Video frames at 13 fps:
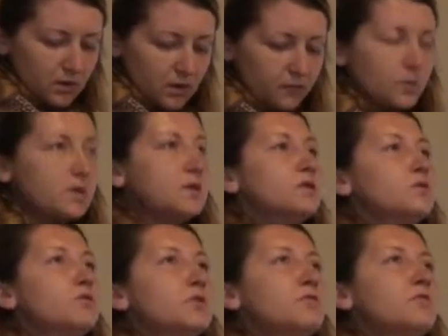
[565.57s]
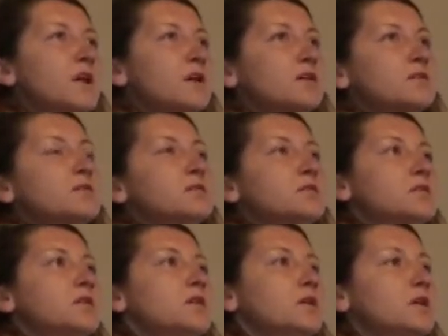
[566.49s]
if we'll reflect
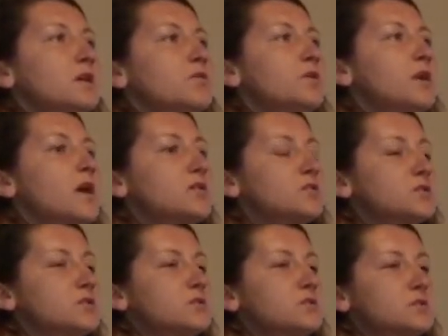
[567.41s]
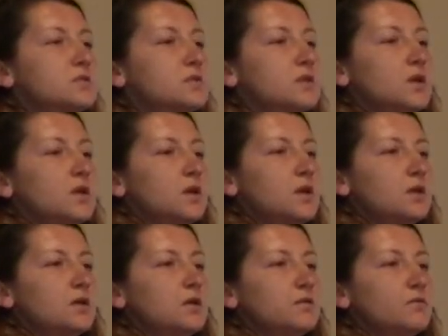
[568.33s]
in our actions,
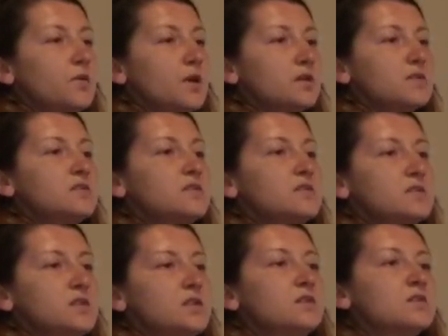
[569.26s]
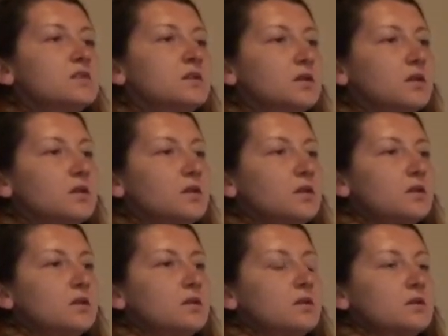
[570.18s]
and if we are sincere,
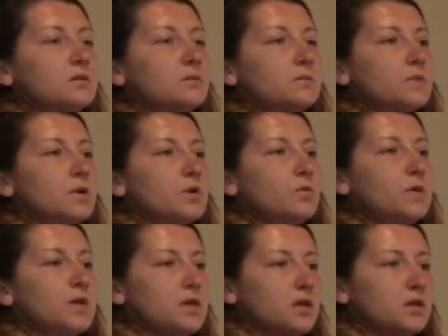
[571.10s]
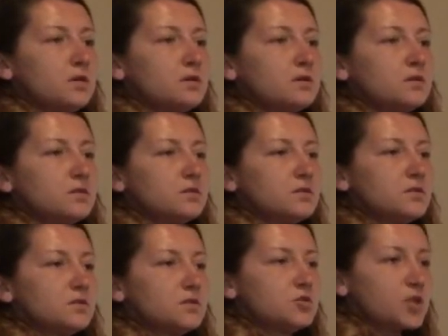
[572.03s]
we can
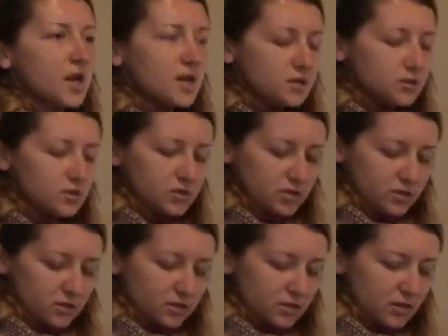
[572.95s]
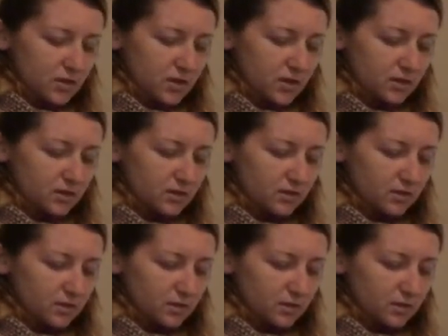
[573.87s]
change, and